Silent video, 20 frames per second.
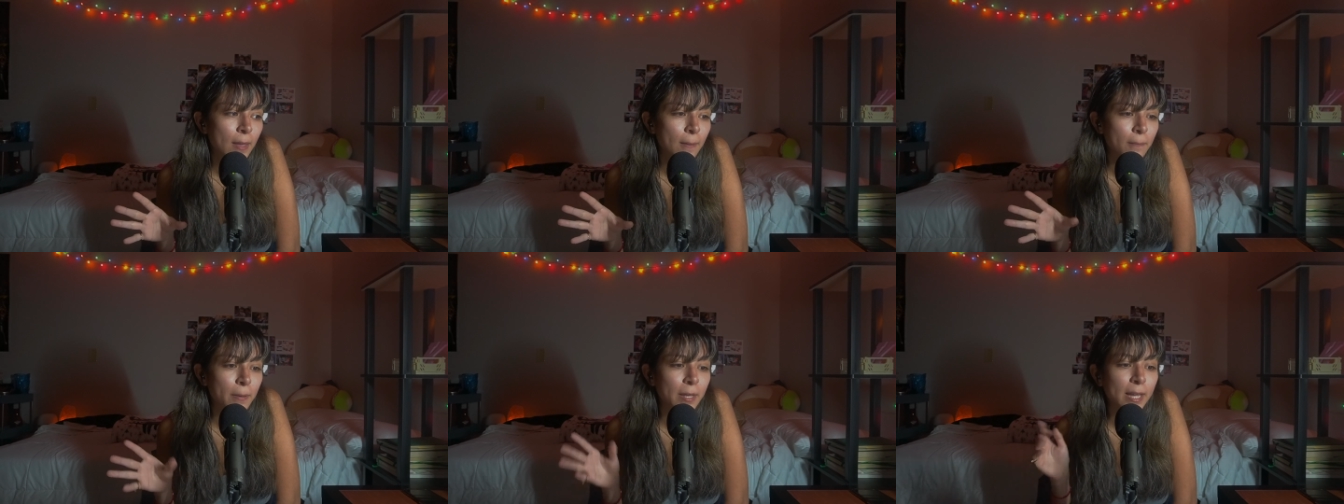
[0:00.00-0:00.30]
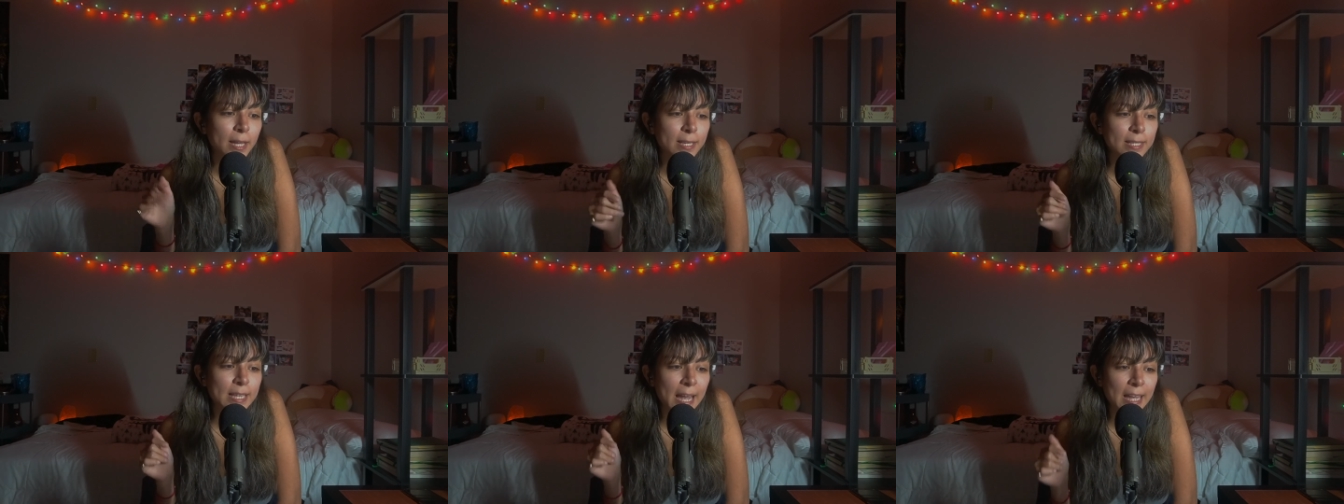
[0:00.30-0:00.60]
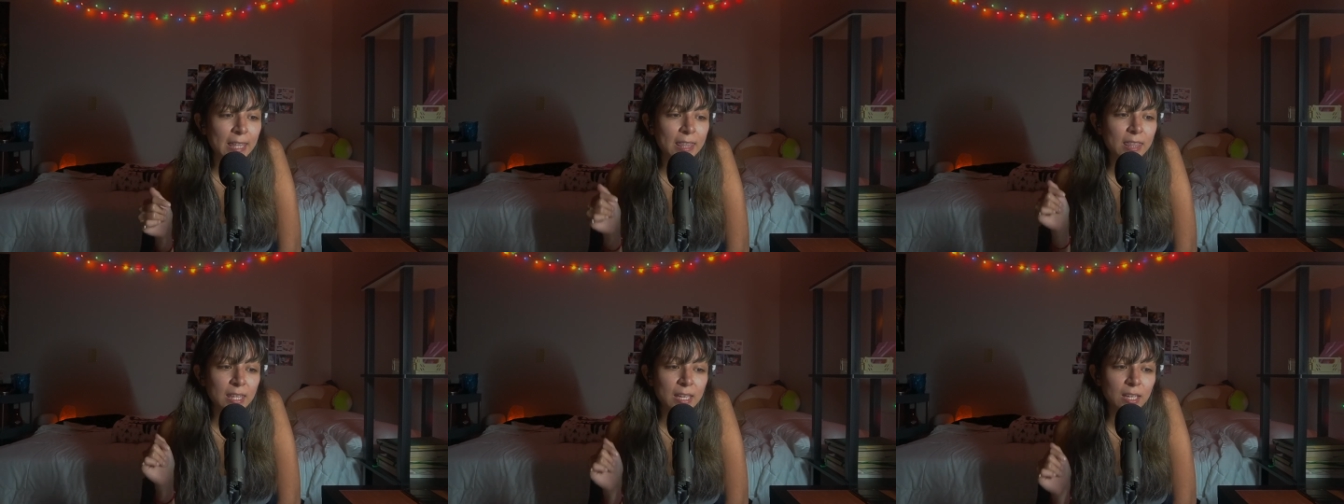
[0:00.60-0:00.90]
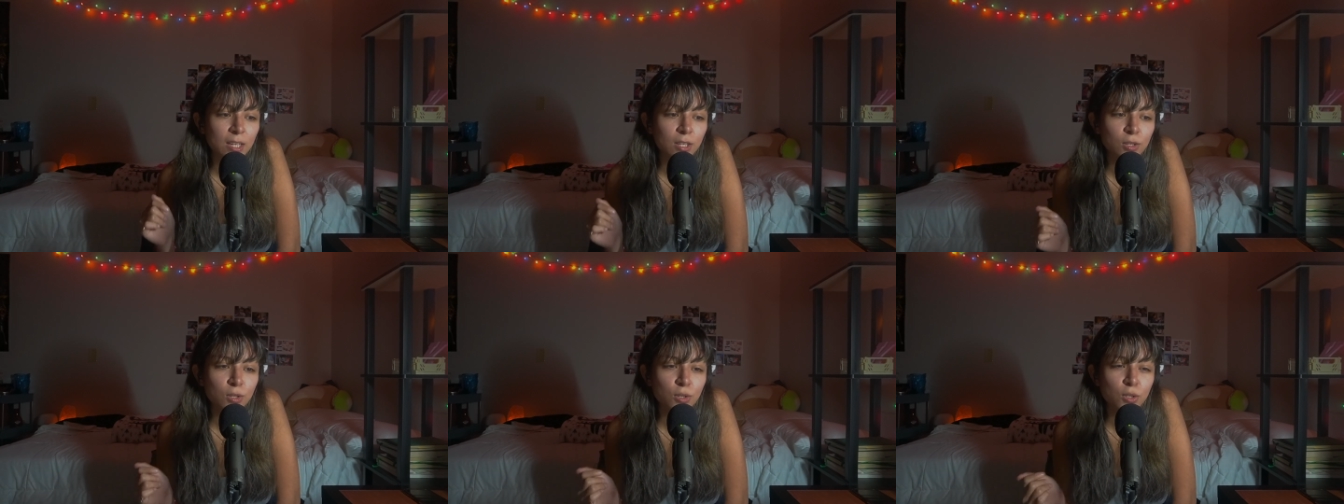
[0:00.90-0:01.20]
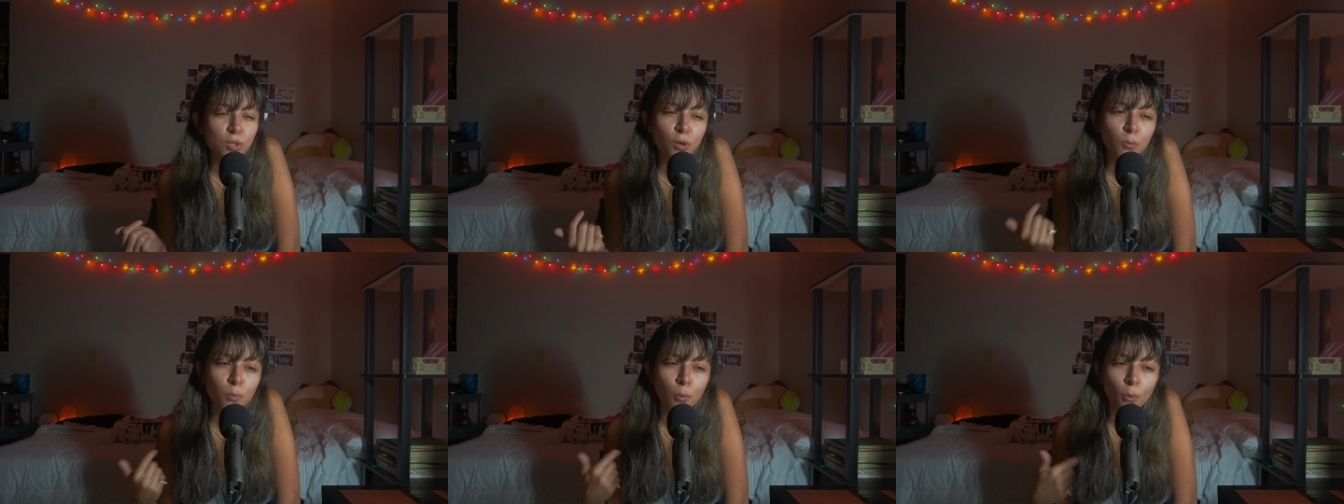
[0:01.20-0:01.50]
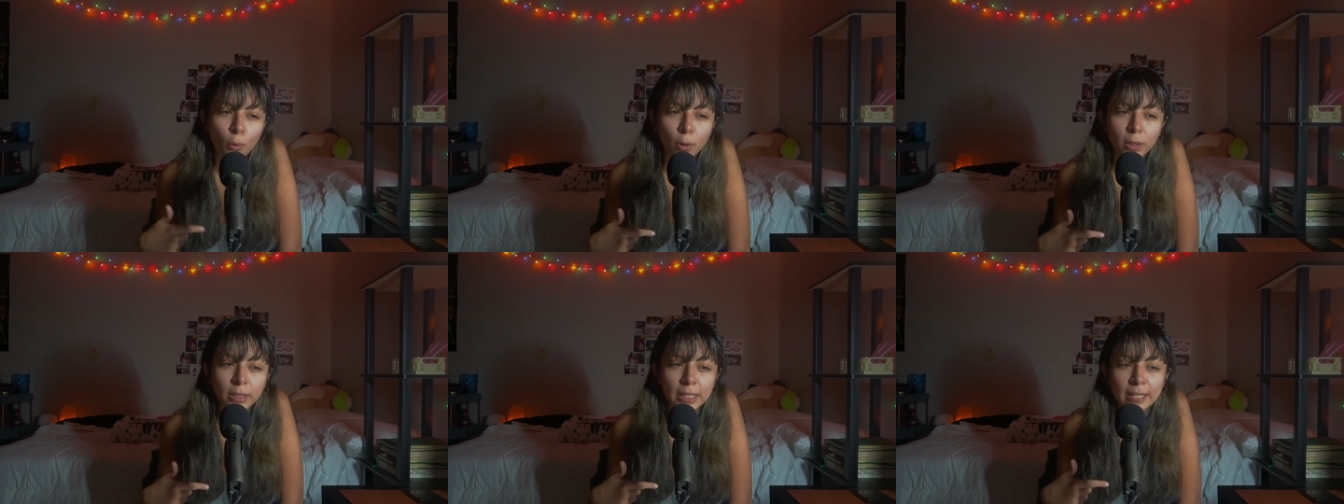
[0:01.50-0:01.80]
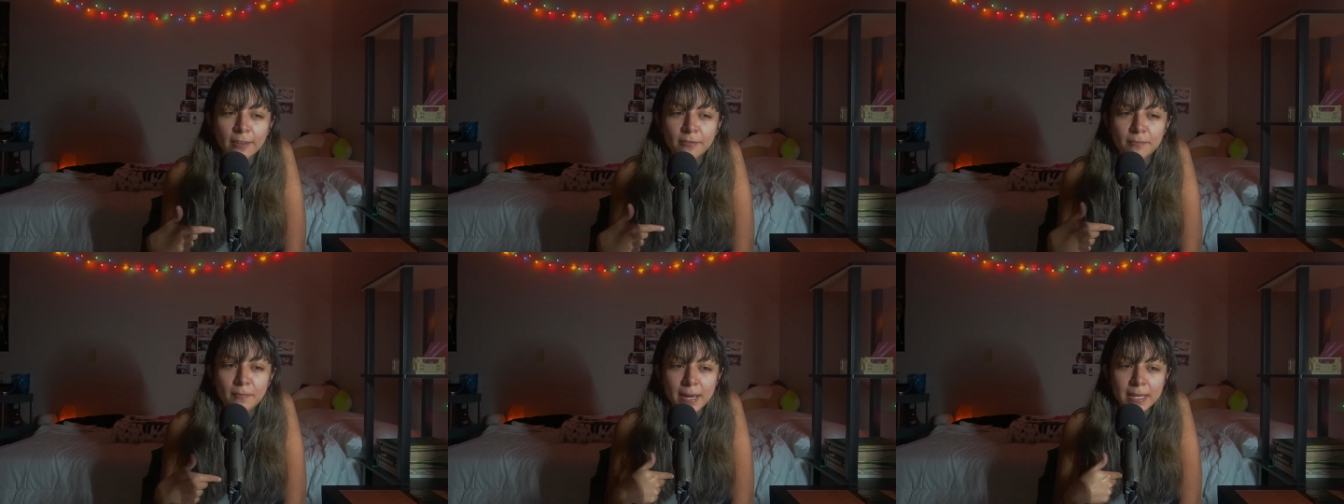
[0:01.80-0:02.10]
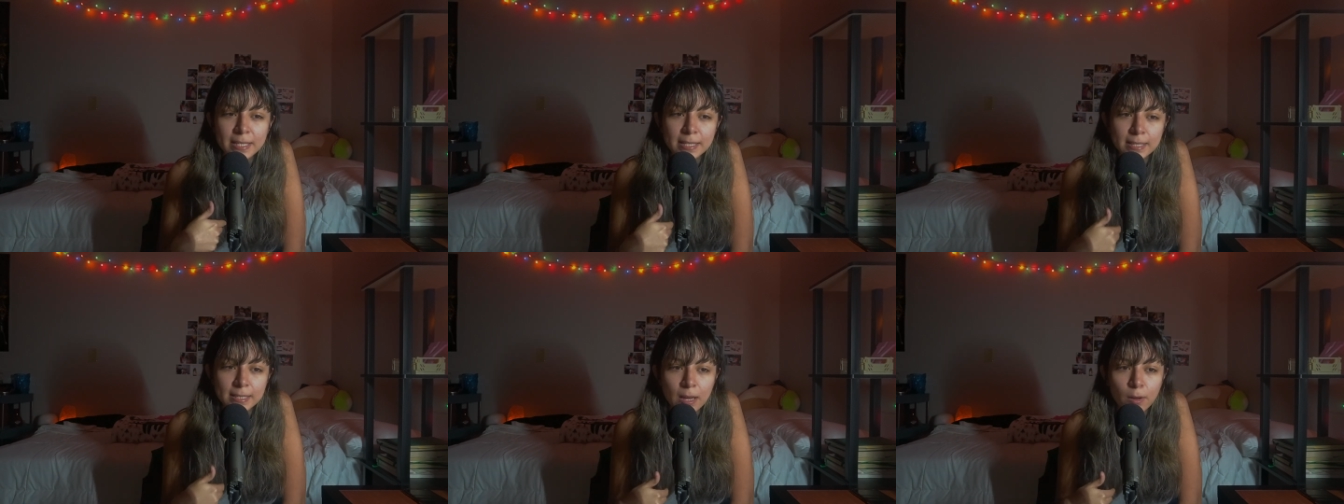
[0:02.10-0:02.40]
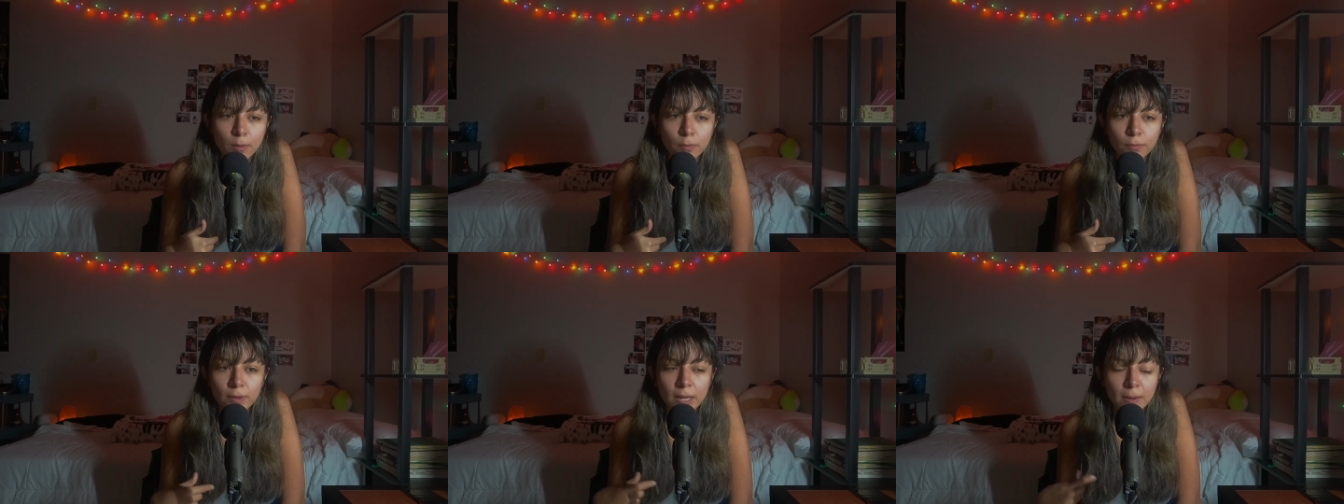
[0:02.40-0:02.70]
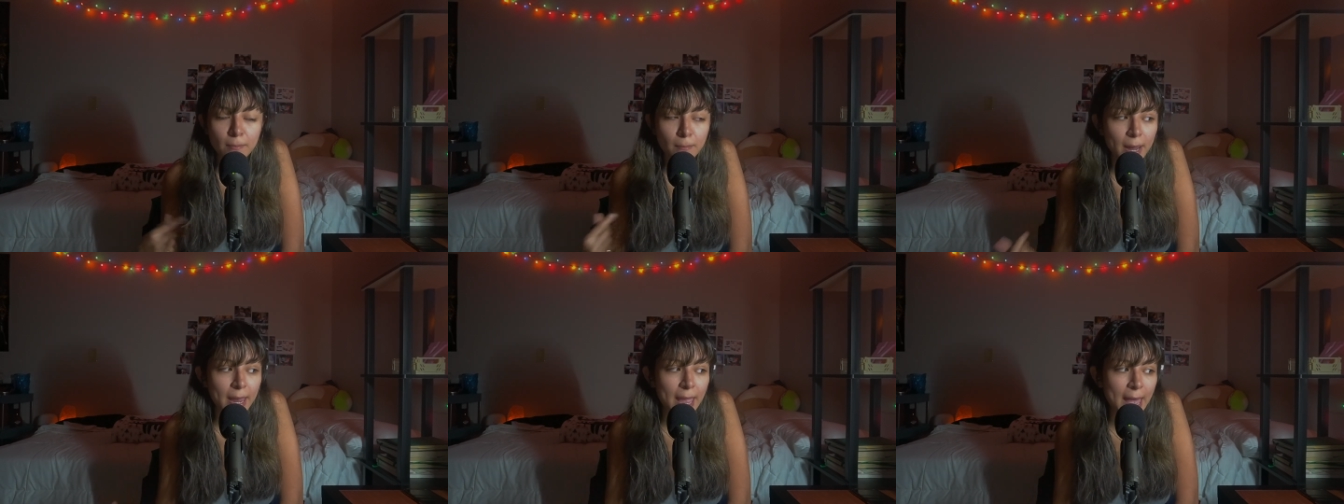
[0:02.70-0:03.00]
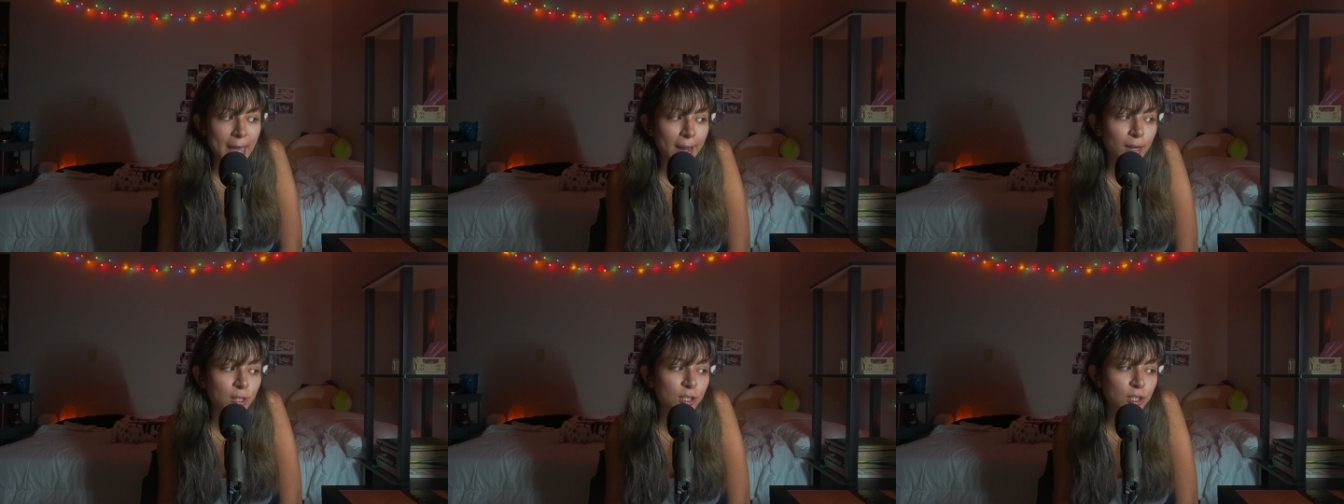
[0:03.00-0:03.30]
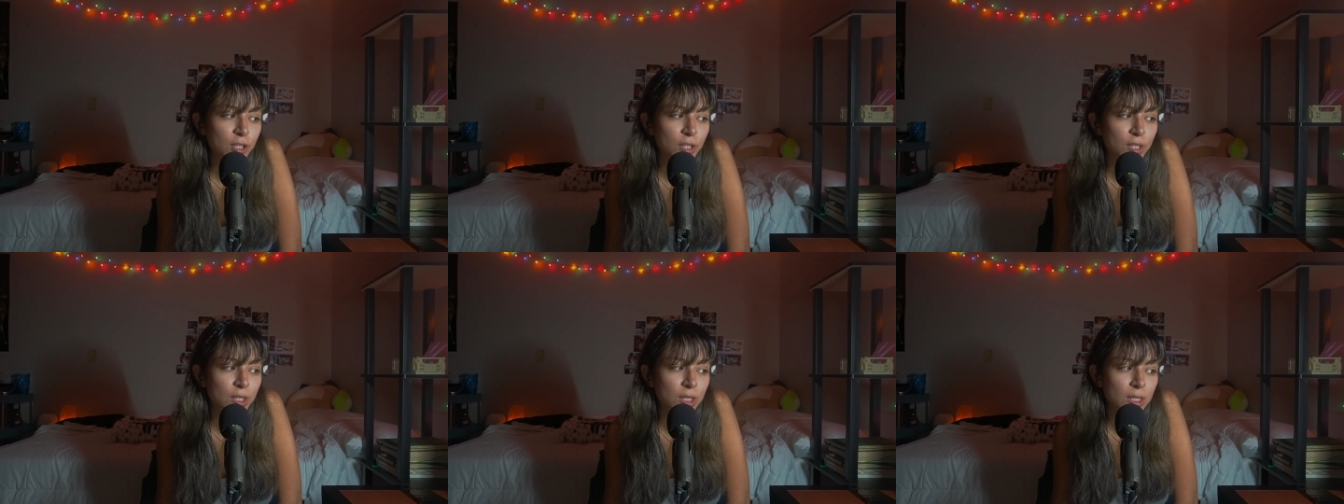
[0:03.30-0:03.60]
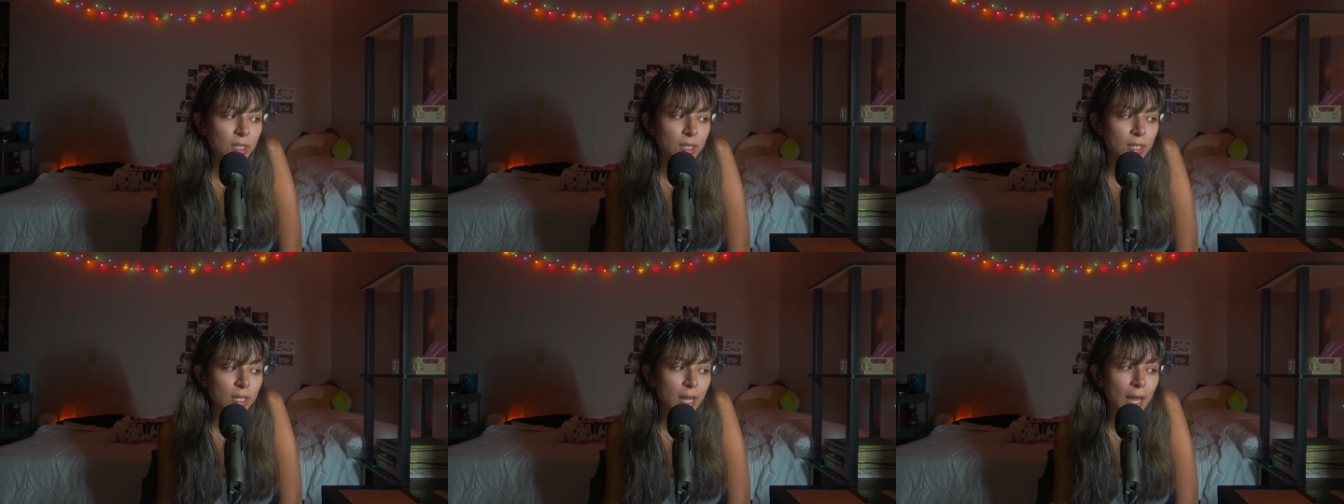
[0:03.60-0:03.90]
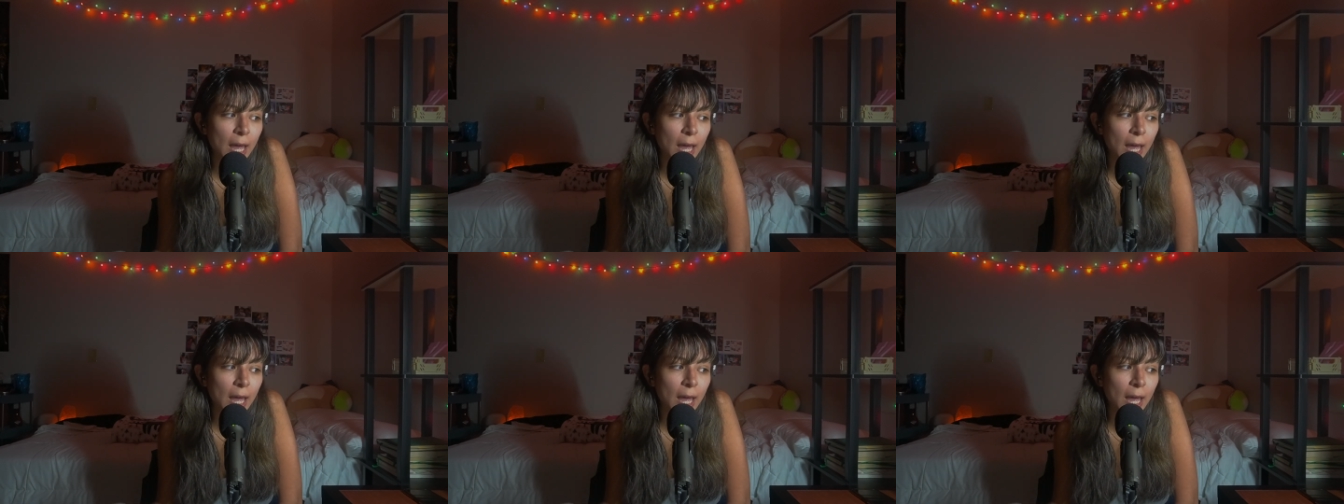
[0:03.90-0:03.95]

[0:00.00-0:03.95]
Because I think so poorly of myself and my actions,